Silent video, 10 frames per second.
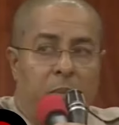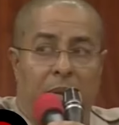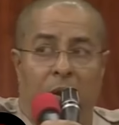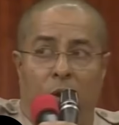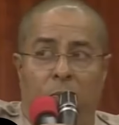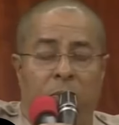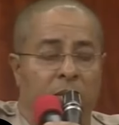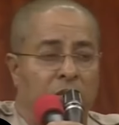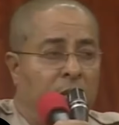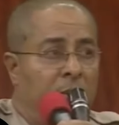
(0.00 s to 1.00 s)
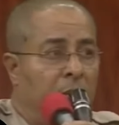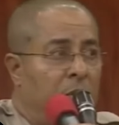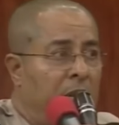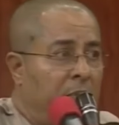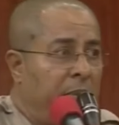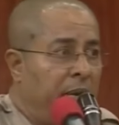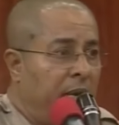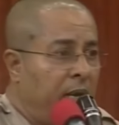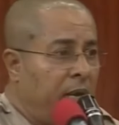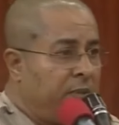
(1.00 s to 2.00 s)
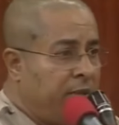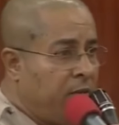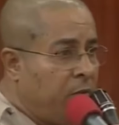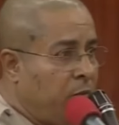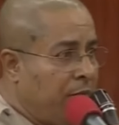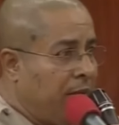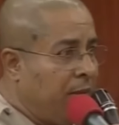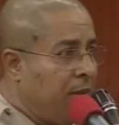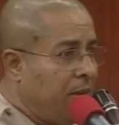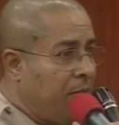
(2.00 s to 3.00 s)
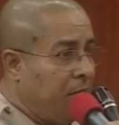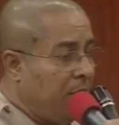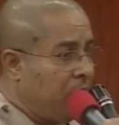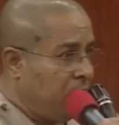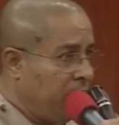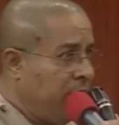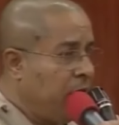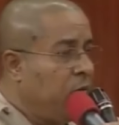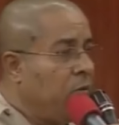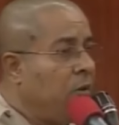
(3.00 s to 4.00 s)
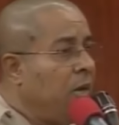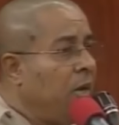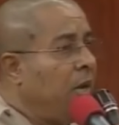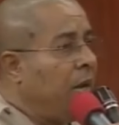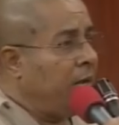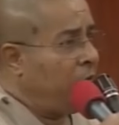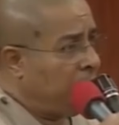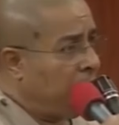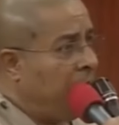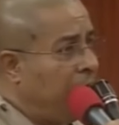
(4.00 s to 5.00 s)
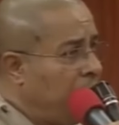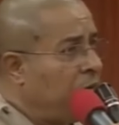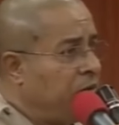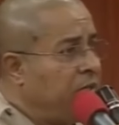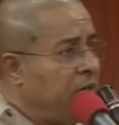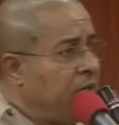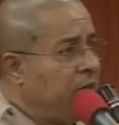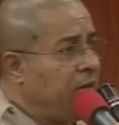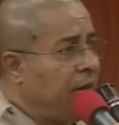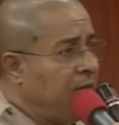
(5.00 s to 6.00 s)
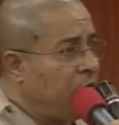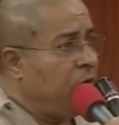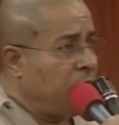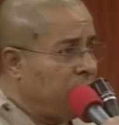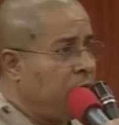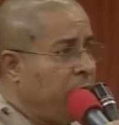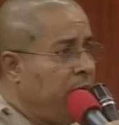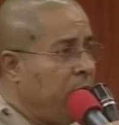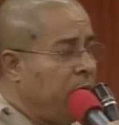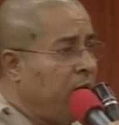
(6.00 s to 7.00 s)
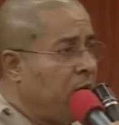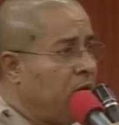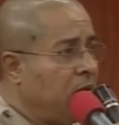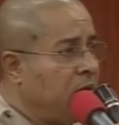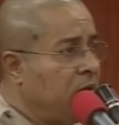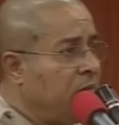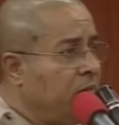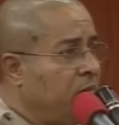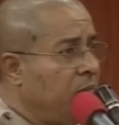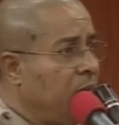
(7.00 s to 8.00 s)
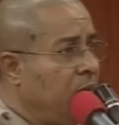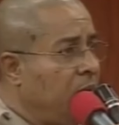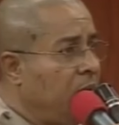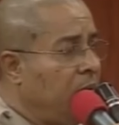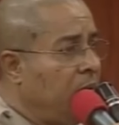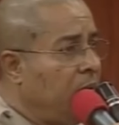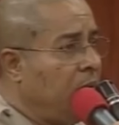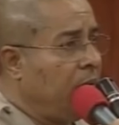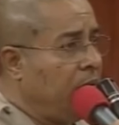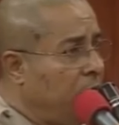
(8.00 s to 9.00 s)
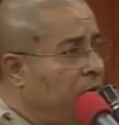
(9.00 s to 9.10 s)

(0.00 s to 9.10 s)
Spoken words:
I hope the chairman will not be upset with what am I about to tell you. Are you Christian? I saw you swearing with the cross. Are you a